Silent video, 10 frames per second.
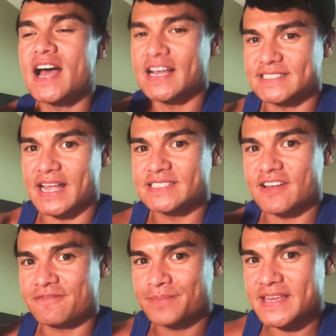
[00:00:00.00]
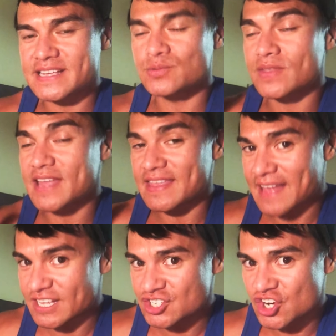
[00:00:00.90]
a sense of peace within
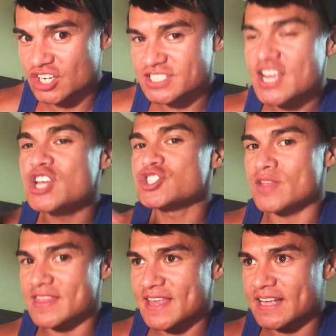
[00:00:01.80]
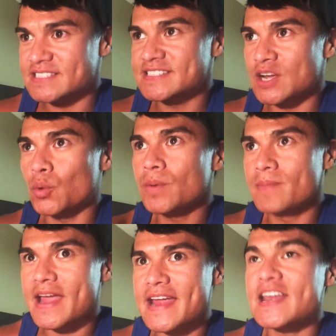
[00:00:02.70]
that church so that they could still
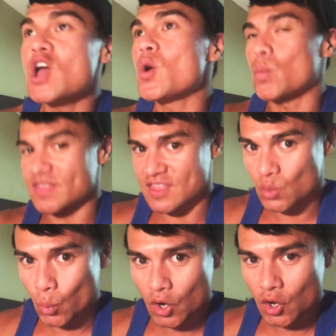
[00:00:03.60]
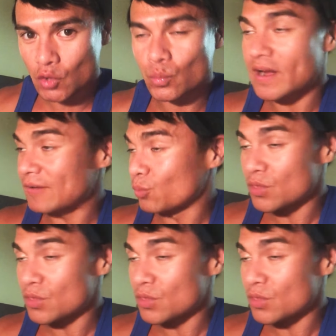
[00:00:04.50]
remain within the world whatever,